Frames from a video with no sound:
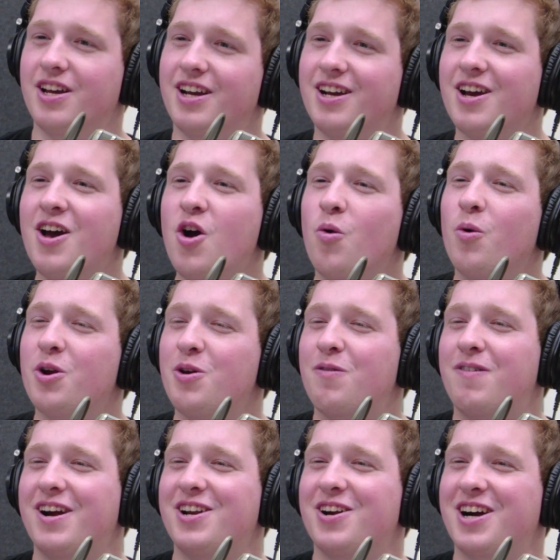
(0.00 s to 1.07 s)
Like, what do you
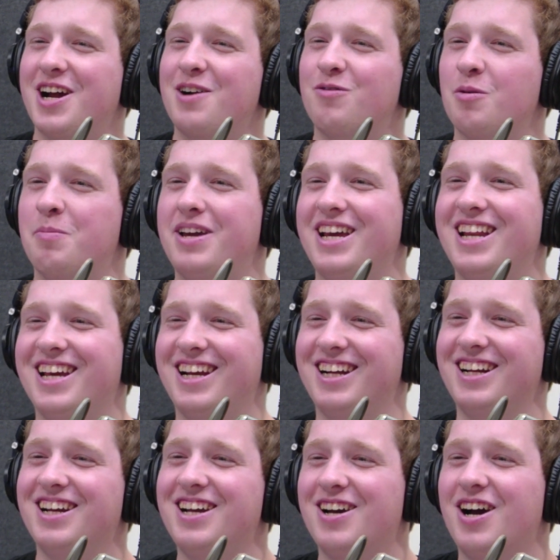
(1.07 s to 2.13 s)
find you're kind of repeating